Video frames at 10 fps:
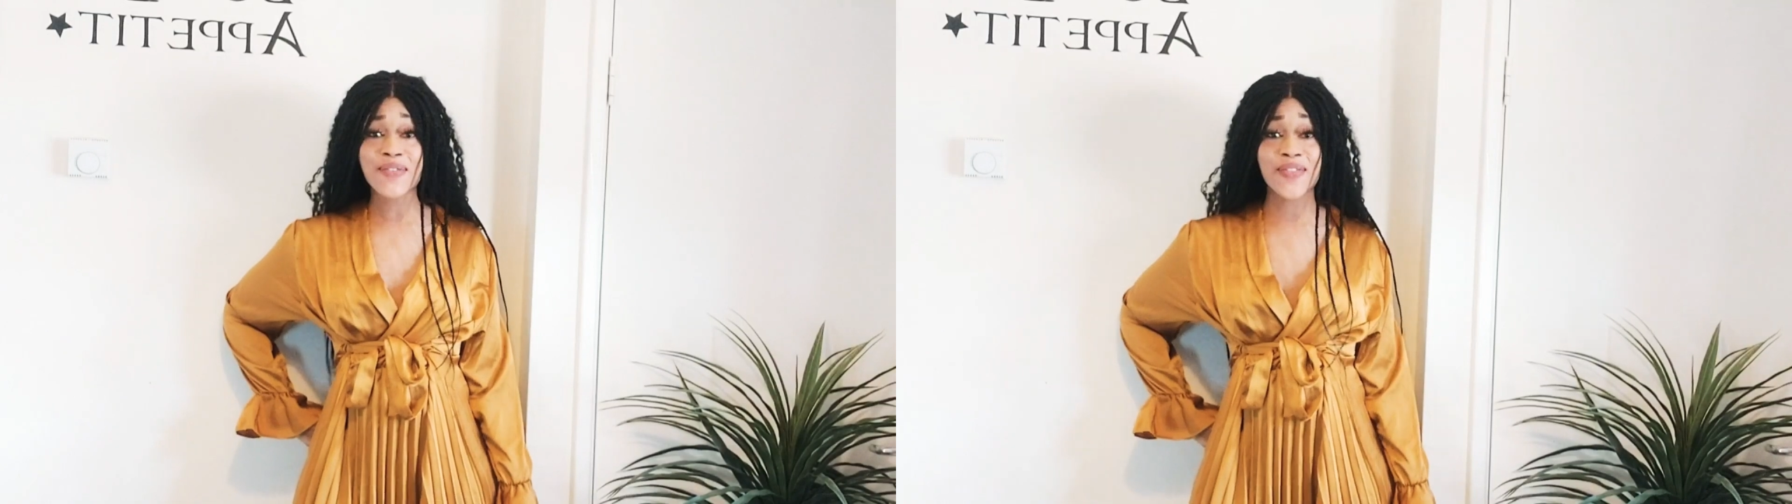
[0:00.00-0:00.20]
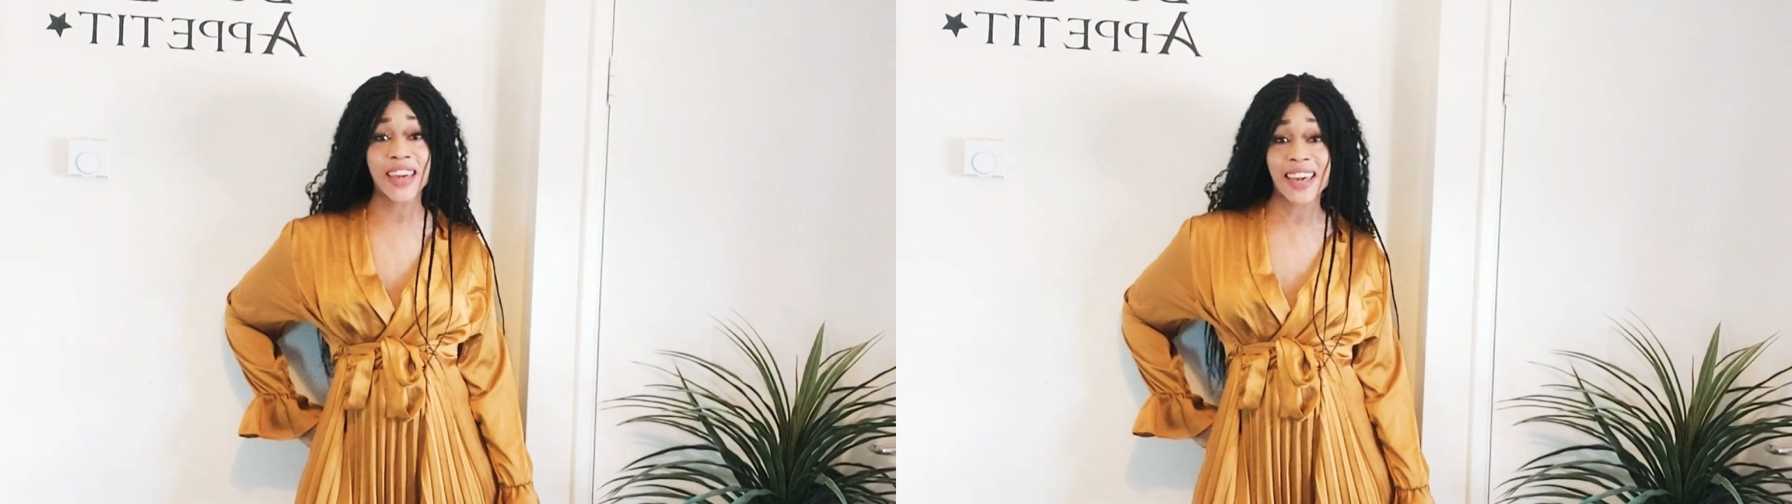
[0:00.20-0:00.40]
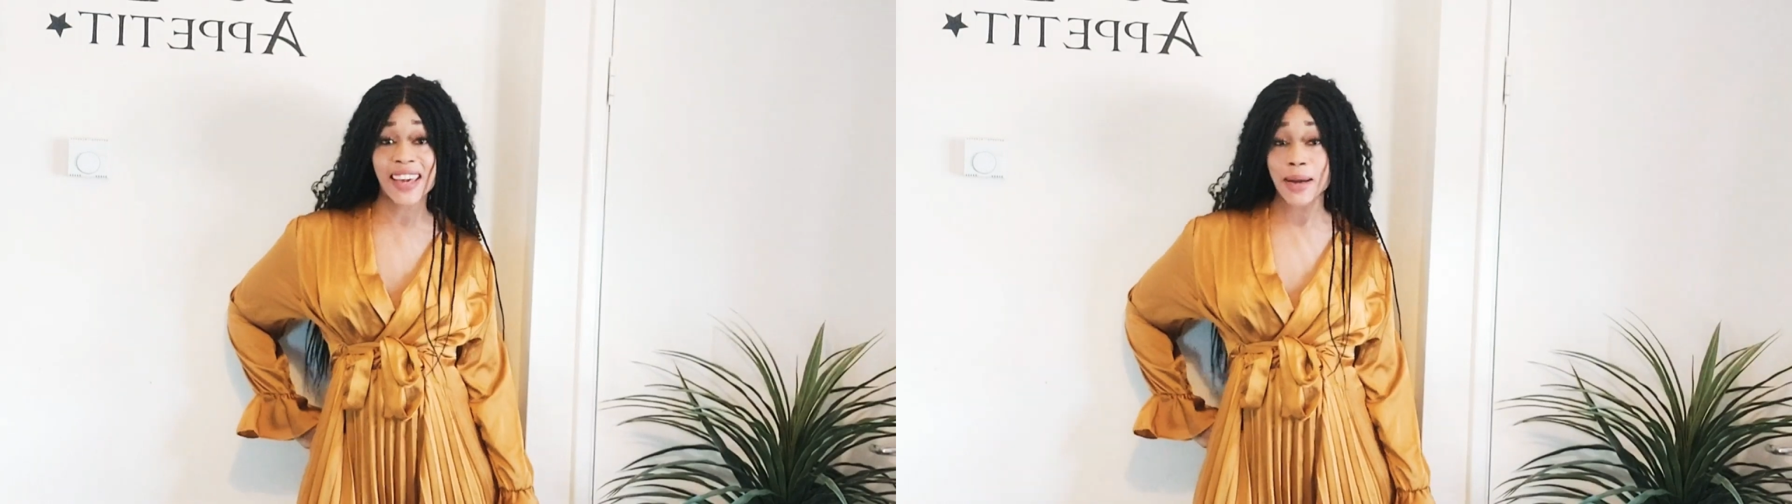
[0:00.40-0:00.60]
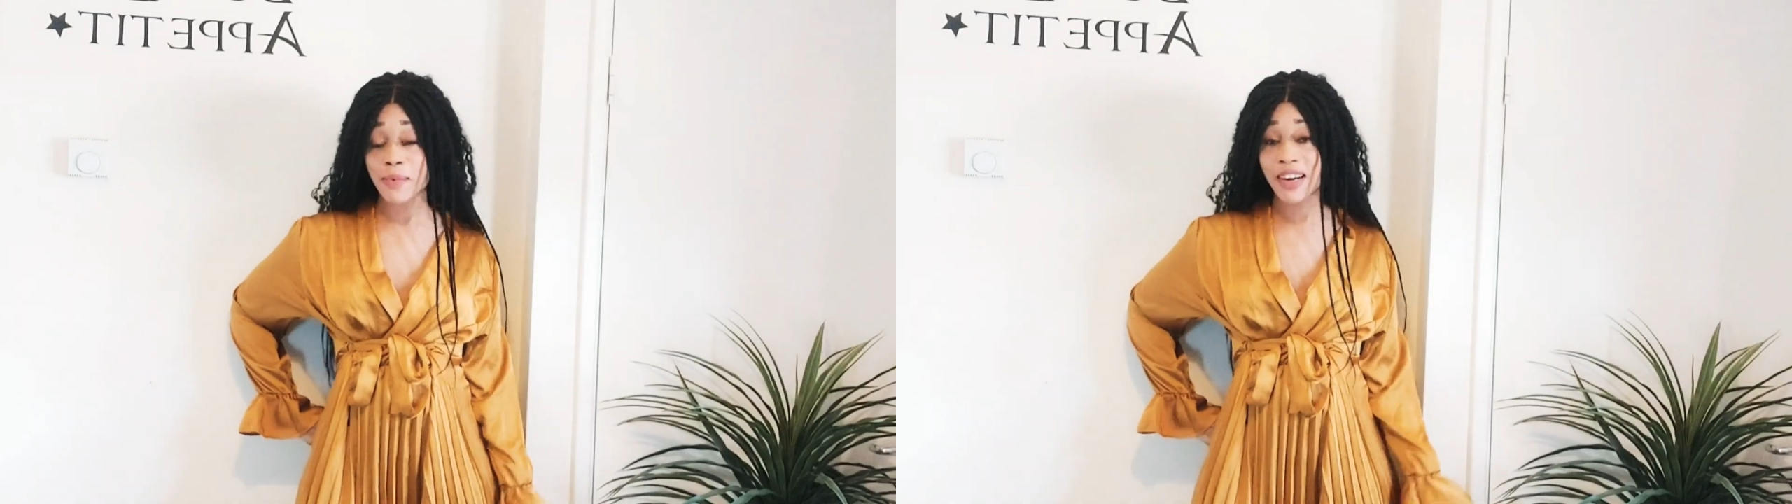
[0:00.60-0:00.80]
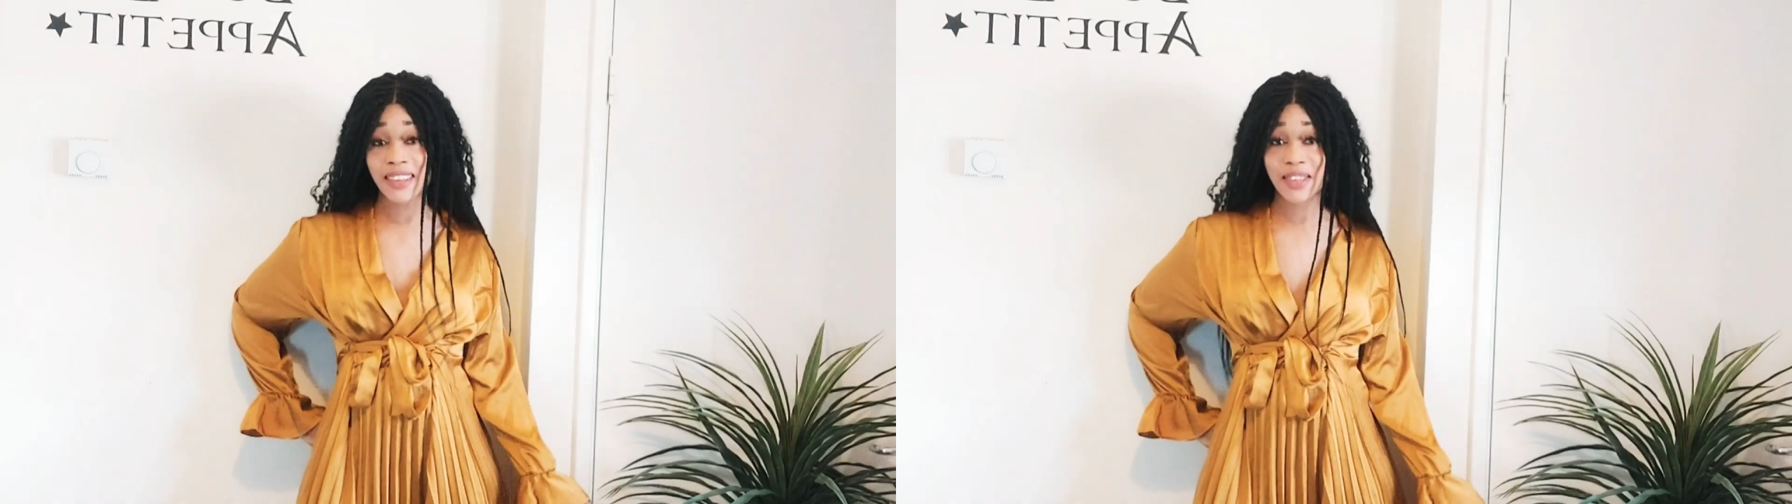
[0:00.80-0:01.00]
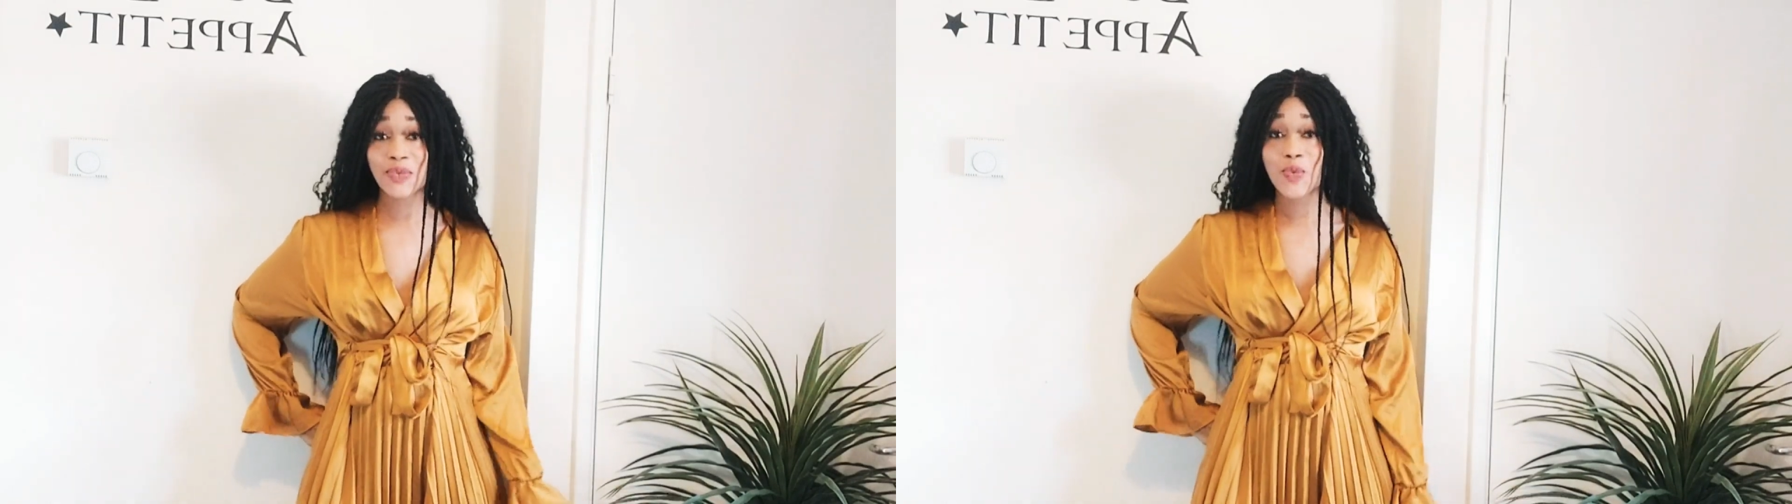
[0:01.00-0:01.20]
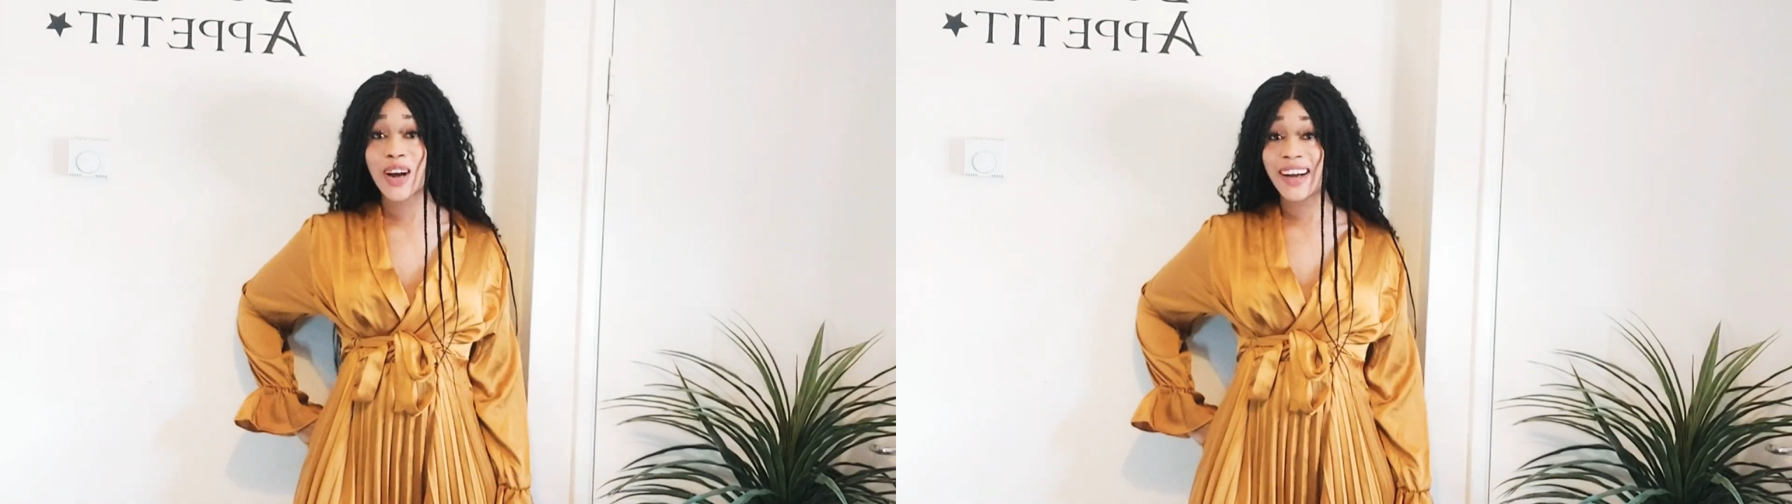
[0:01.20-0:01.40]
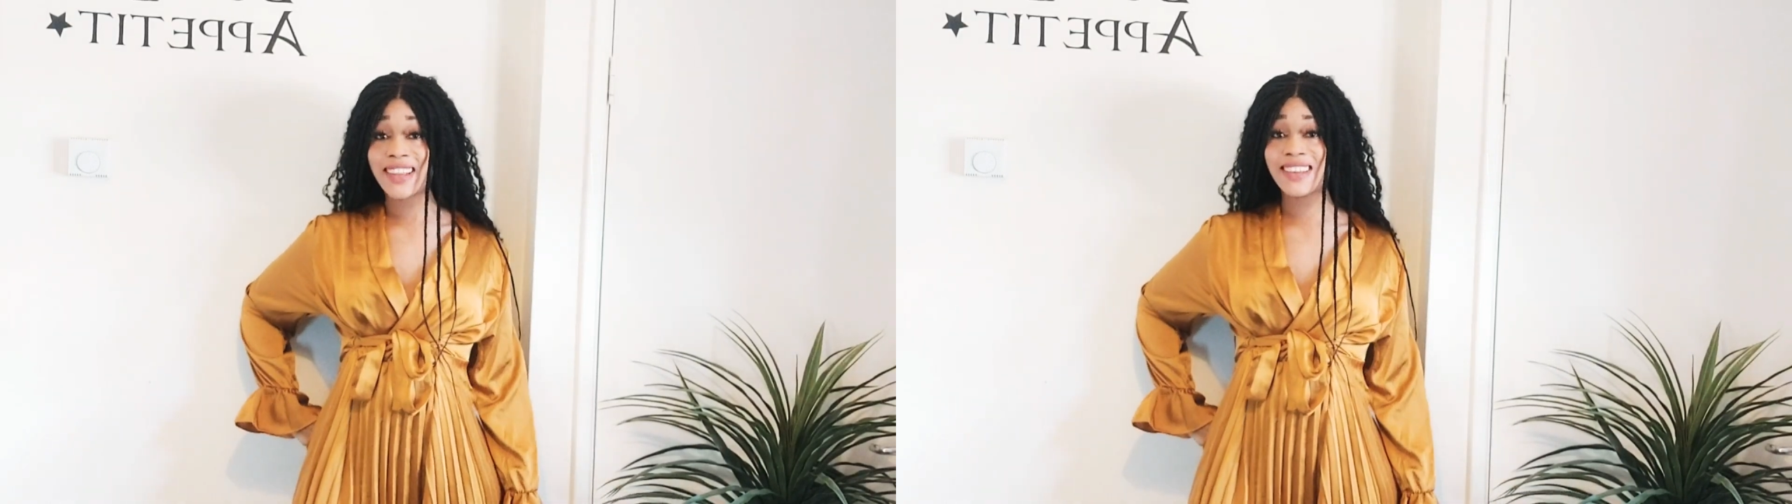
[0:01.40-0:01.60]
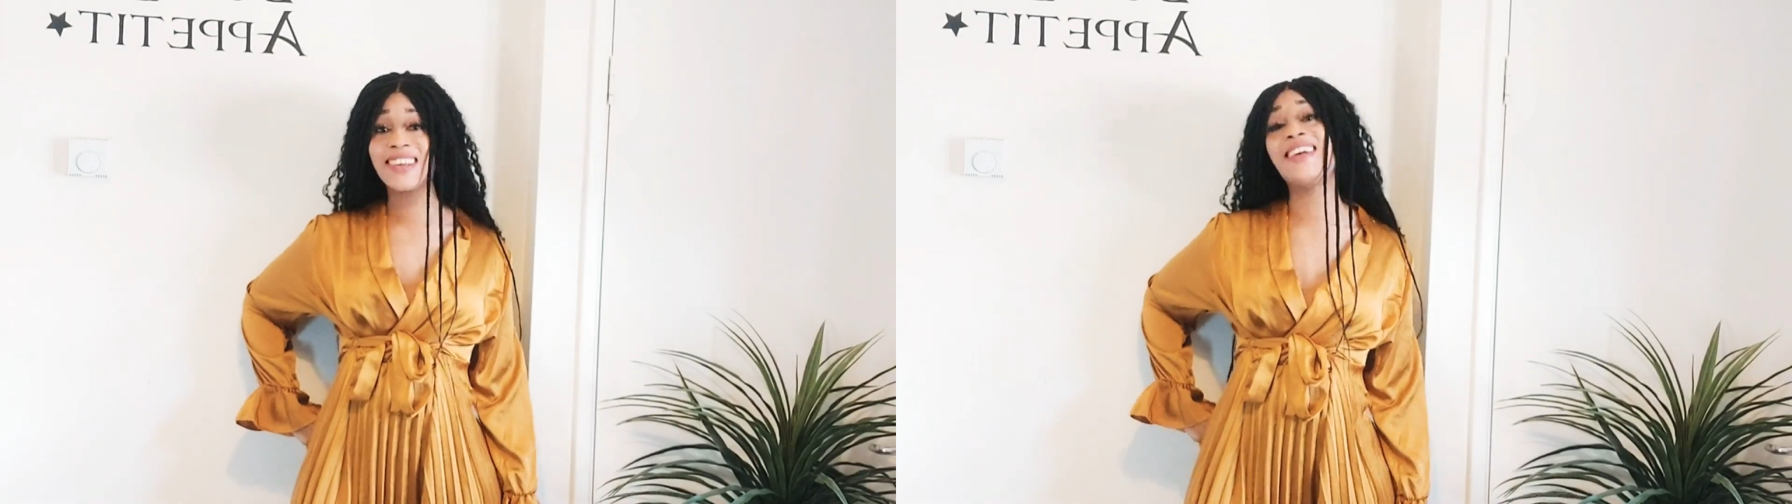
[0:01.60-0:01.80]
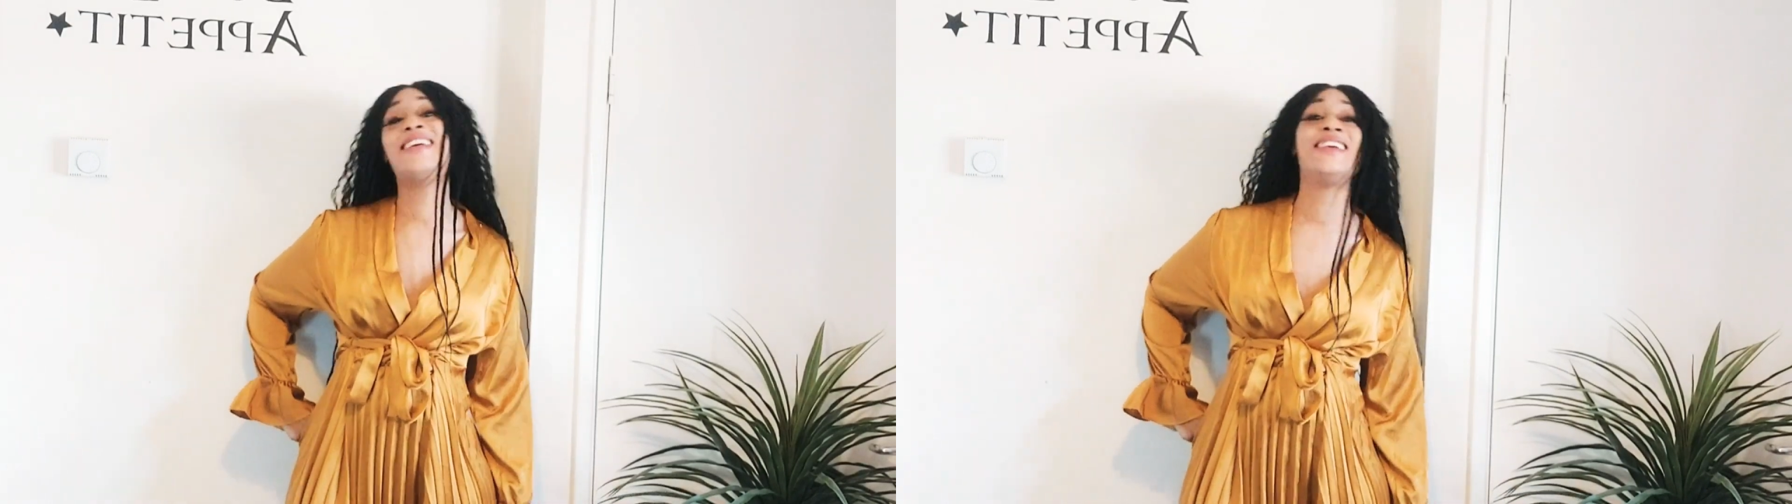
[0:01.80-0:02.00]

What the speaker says: think about this one?